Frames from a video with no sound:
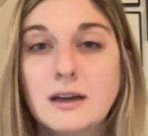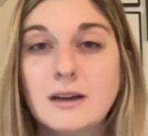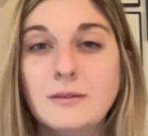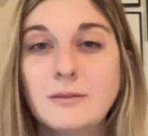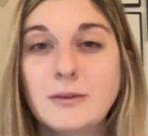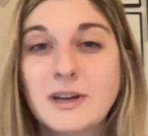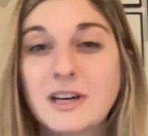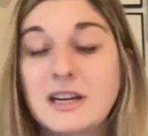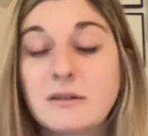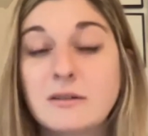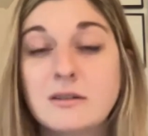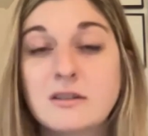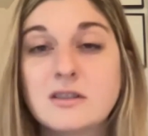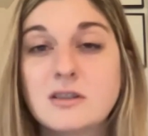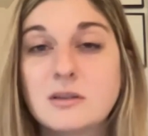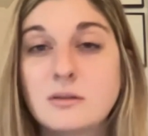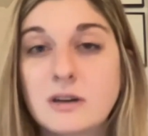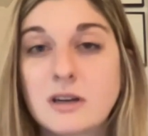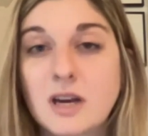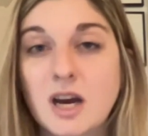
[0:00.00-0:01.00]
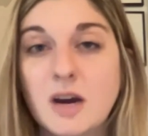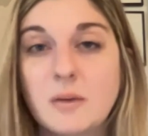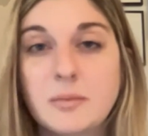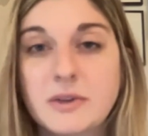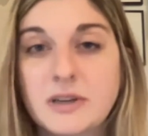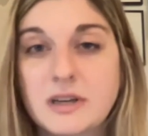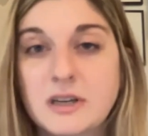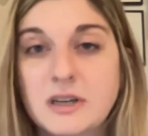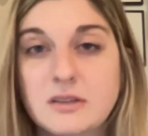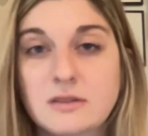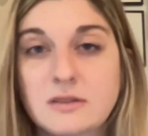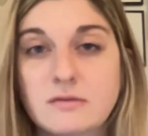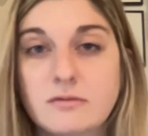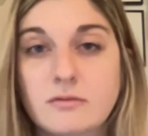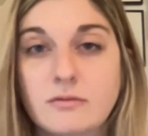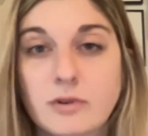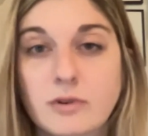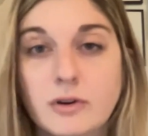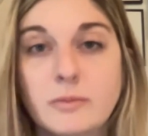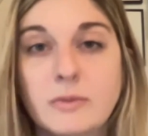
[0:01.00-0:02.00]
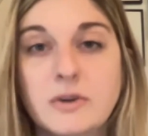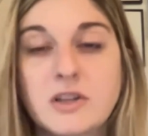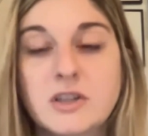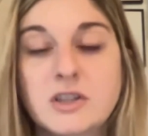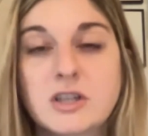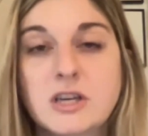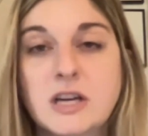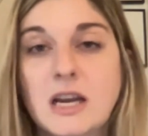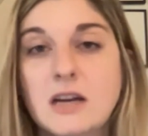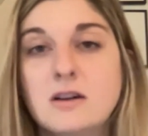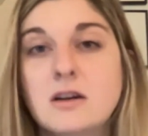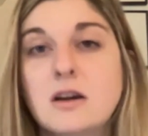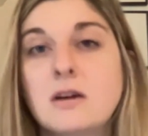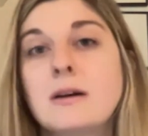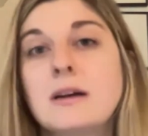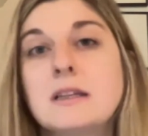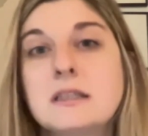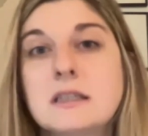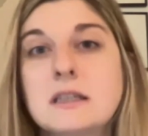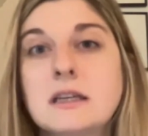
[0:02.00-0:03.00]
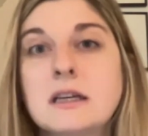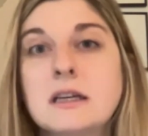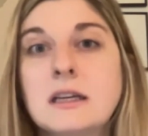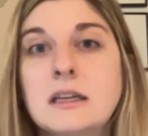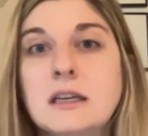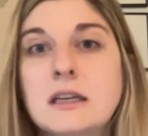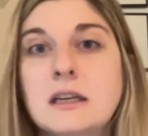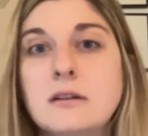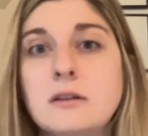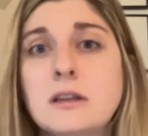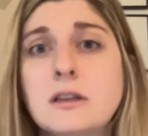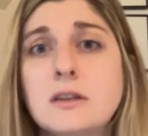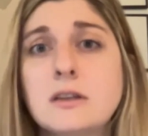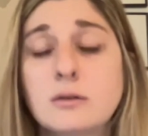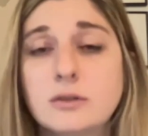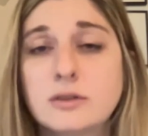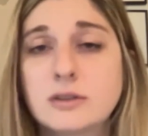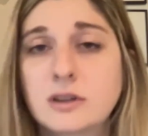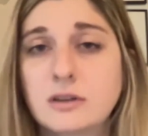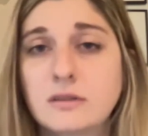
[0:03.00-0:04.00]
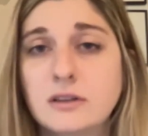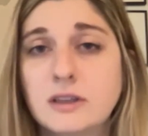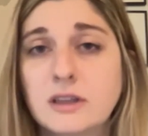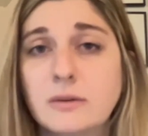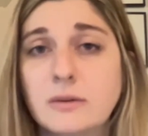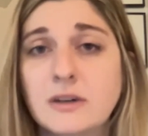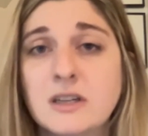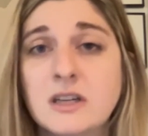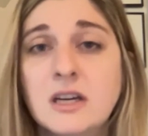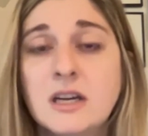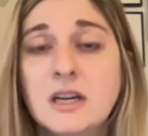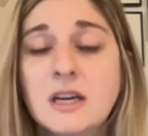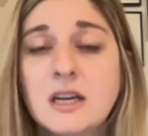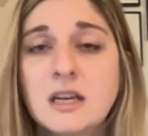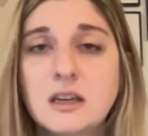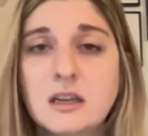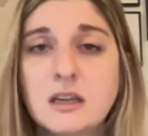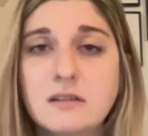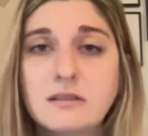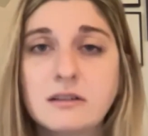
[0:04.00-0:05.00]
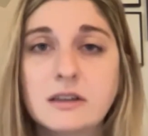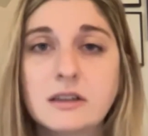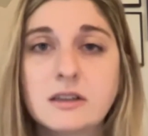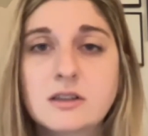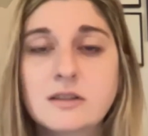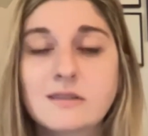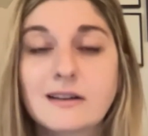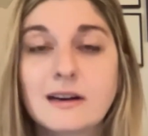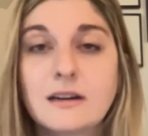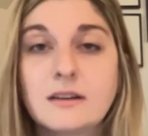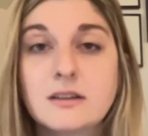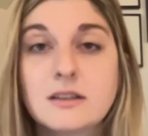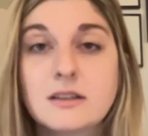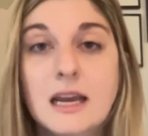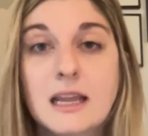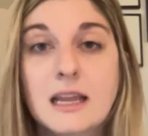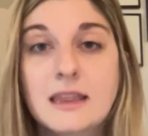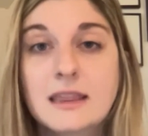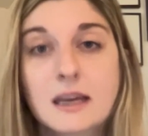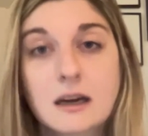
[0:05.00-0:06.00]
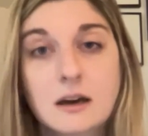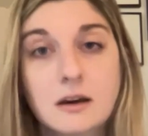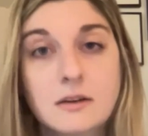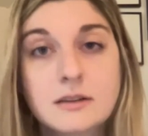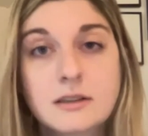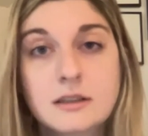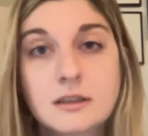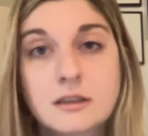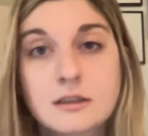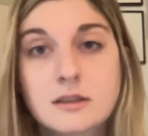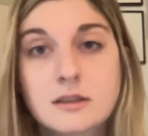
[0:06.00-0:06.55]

what he was doing up in his room. She had no idea, and he only told her really when he reached around 10,000